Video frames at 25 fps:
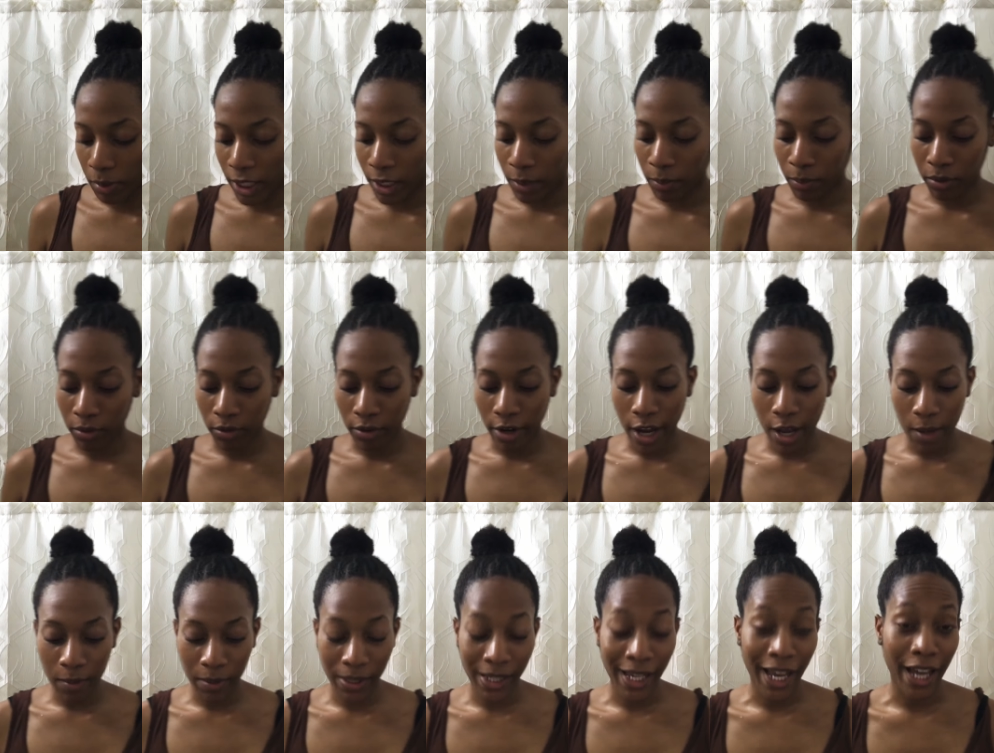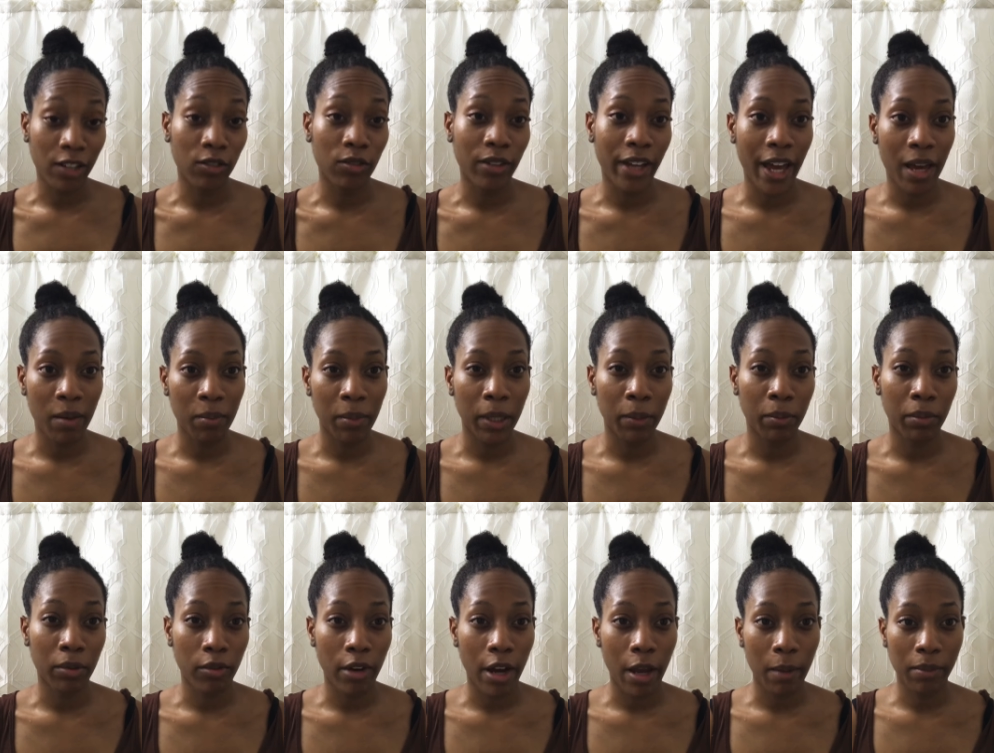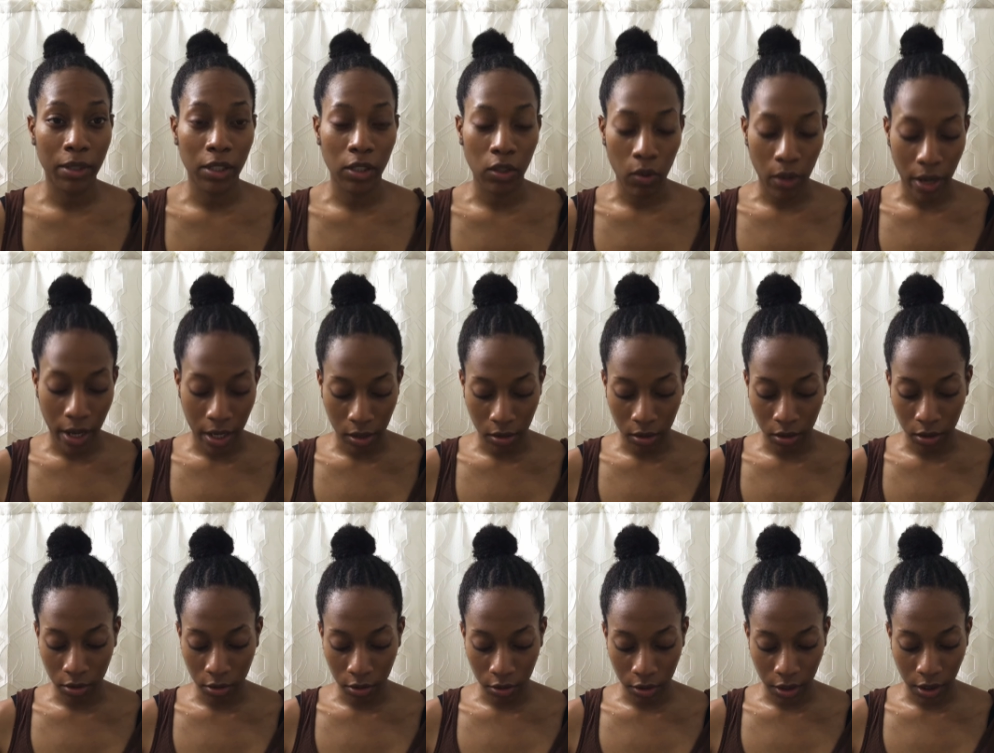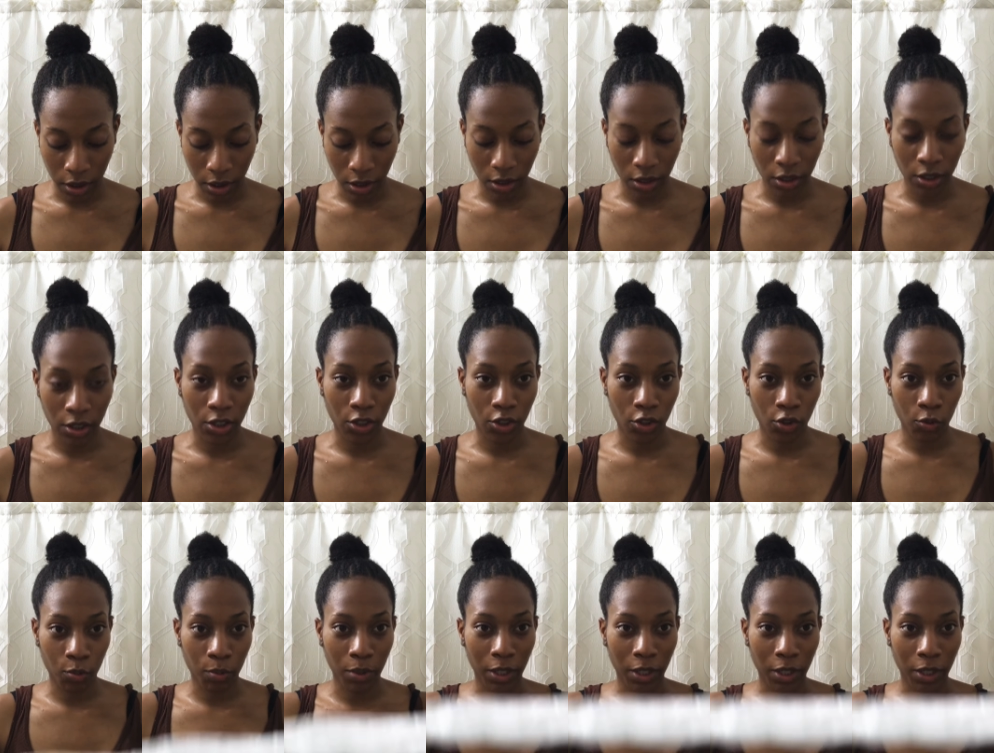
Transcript: paper wraps I don't have paper wraps so I literally took tissue